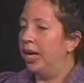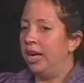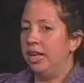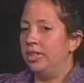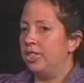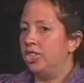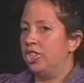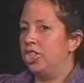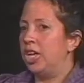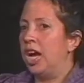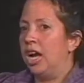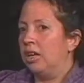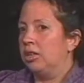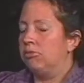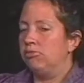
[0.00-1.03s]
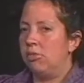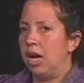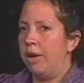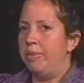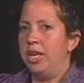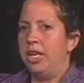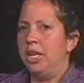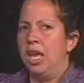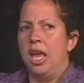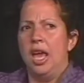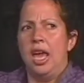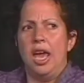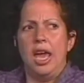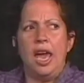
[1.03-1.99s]
It's a shock. I mean,
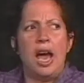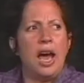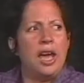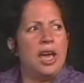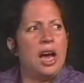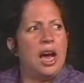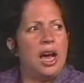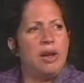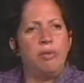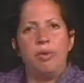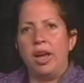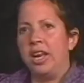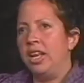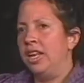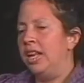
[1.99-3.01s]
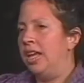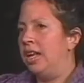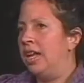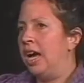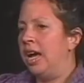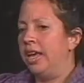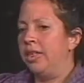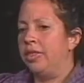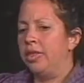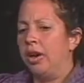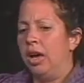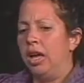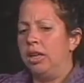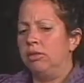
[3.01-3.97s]
I read it and I
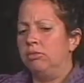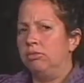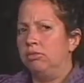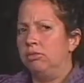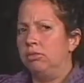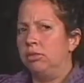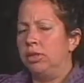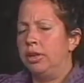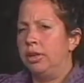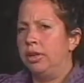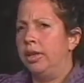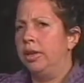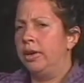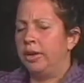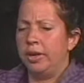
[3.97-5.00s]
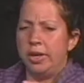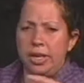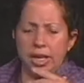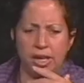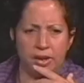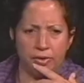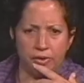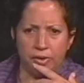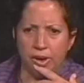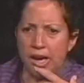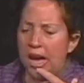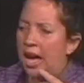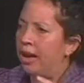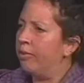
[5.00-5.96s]
thought, could he have
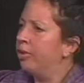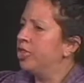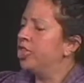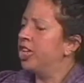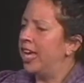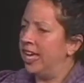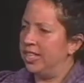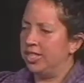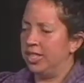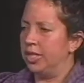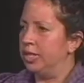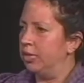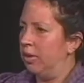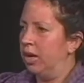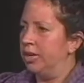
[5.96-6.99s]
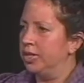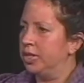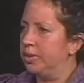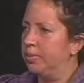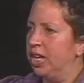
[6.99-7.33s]
forgotten which case this was?